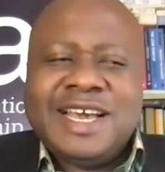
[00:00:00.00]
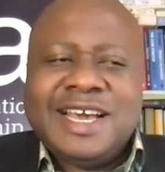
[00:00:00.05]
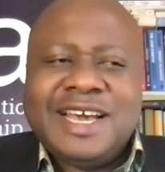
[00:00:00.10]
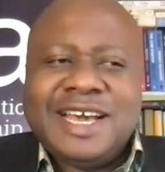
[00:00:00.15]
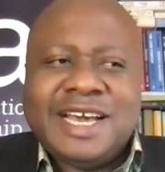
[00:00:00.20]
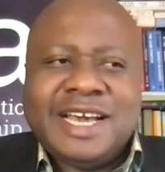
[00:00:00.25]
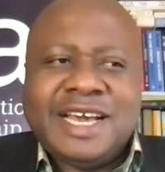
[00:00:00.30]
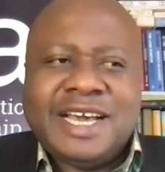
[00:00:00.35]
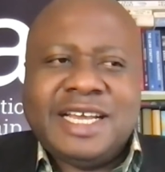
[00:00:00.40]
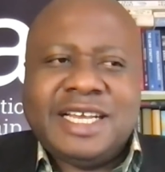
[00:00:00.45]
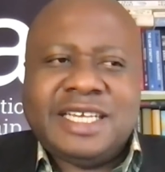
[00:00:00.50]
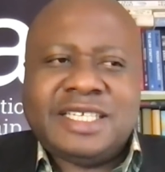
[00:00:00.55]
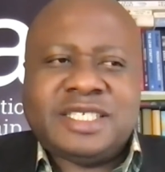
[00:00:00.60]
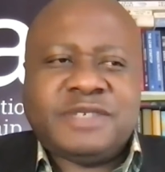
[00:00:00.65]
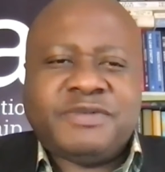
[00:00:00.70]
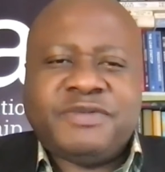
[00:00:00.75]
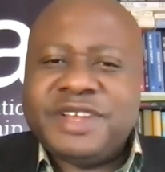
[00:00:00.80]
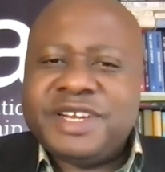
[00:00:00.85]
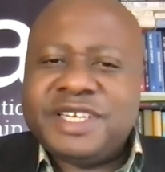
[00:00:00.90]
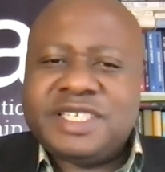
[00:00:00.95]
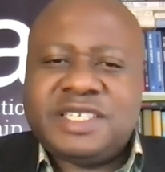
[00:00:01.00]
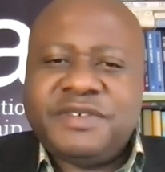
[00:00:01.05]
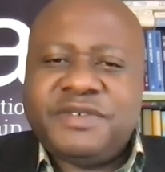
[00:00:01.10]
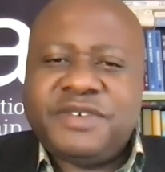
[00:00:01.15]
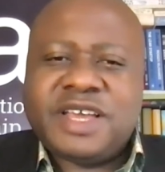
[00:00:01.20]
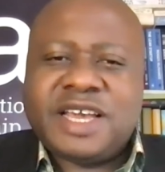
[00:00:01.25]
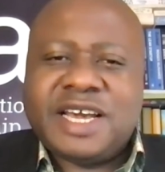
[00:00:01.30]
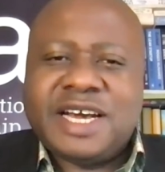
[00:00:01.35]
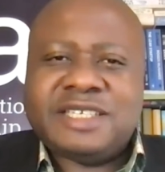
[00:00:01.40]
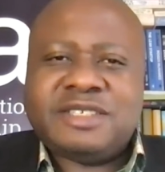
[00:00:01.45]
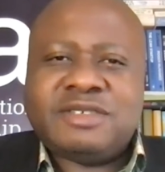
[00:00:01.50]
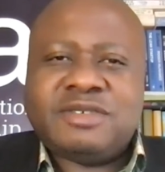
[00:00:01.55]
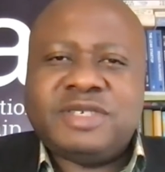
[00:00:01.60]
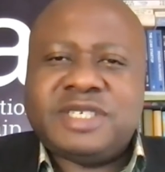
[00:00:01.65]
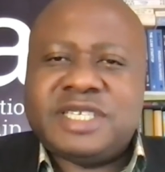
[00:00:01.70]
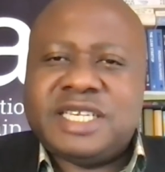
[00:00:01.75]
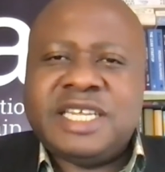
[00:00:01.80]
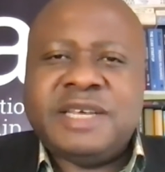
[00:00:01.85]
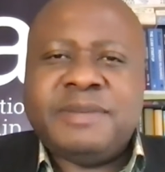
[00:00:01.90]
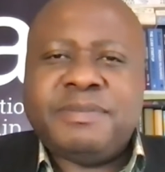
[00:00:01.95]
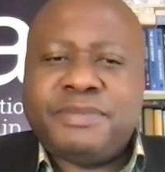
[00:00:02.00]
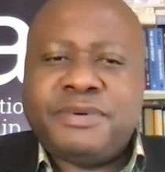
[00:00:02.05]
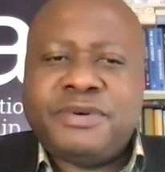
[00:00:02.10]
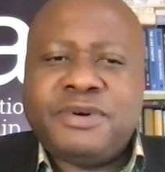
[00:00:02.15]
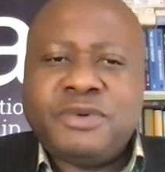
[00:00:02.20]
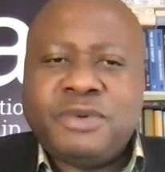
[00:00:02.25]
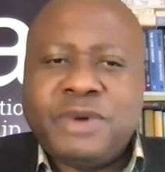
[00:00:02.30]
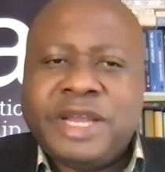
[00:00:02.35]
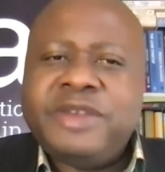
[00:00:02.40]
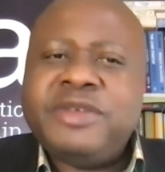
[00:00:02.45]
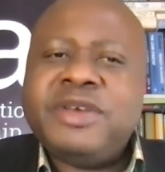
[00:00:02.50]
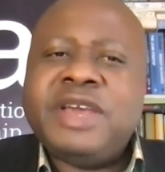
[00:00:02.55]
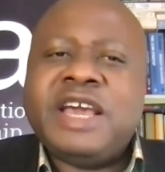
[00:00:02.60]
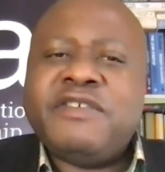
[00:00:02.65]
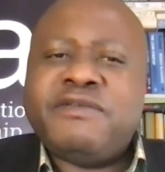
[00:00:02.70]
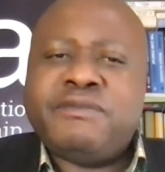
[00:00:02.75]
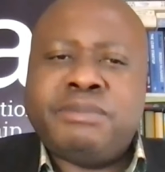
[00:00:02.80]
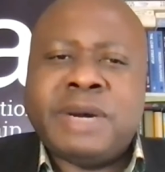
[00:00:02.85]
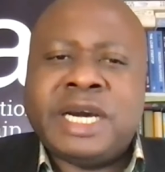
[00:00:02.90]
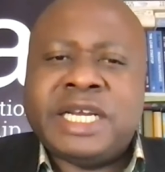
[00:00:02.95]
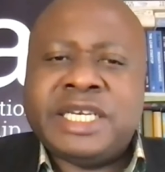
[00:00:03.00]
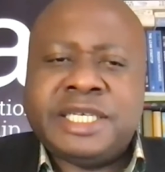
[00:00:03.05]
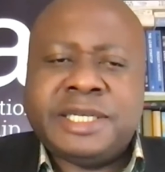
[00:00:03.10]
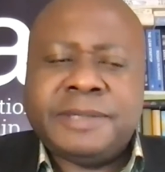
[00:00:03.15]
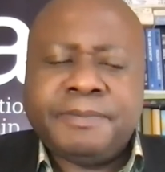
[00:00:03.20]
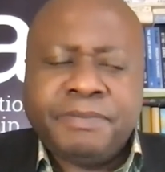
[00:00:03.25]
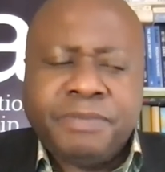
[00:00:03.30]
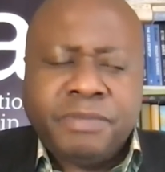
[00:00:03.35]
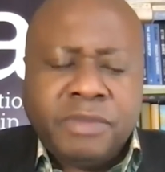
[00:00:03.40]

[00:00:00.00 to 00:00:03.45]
It's very difficult to sleep when you have money.